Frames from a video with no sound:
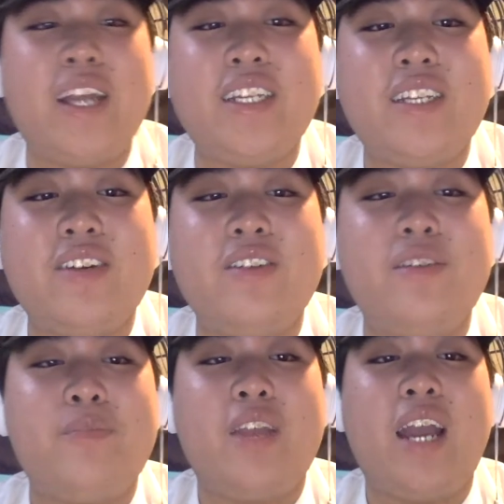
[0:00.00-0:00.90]

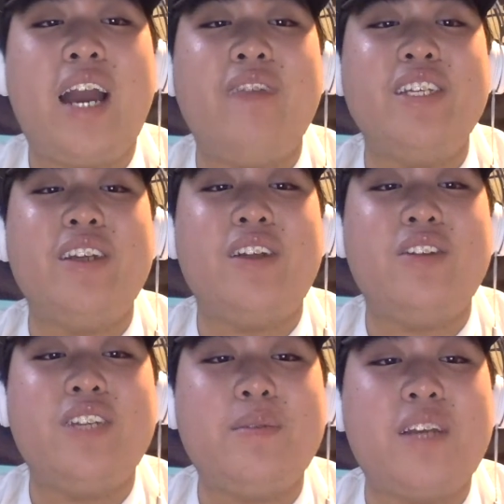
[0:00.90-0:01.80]
still have these other
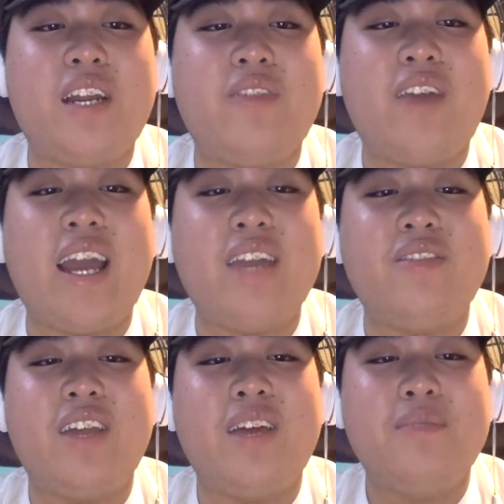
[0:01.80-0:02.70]
teams kind of ahead of
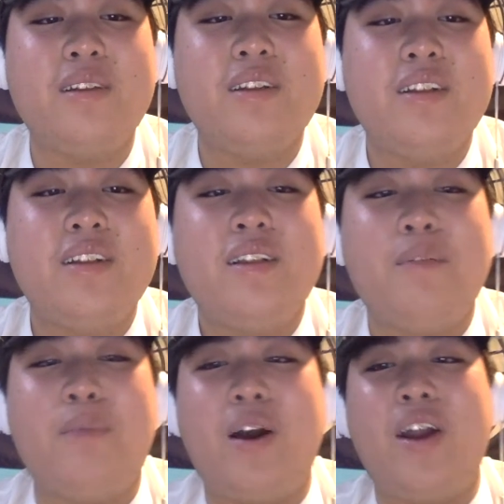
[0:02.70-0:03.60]
them,
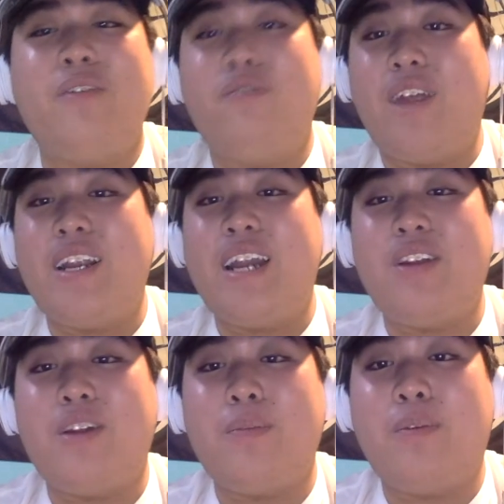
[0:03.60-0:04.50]
but right now
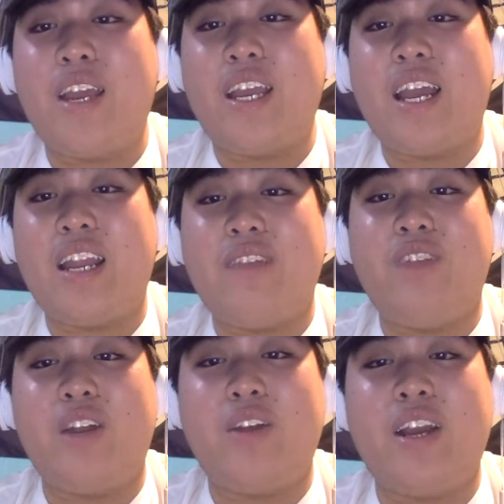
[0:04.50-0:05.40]
they're playing at a
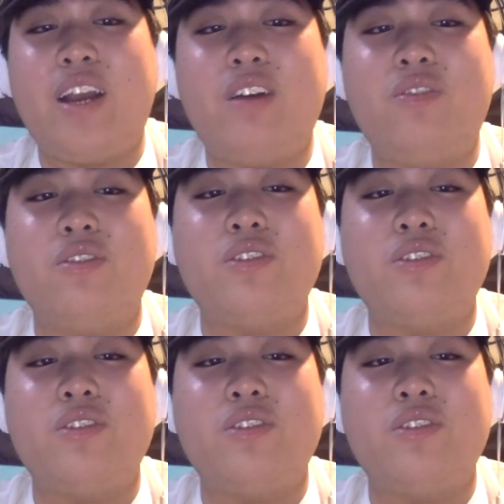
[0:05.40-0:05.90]
very high level.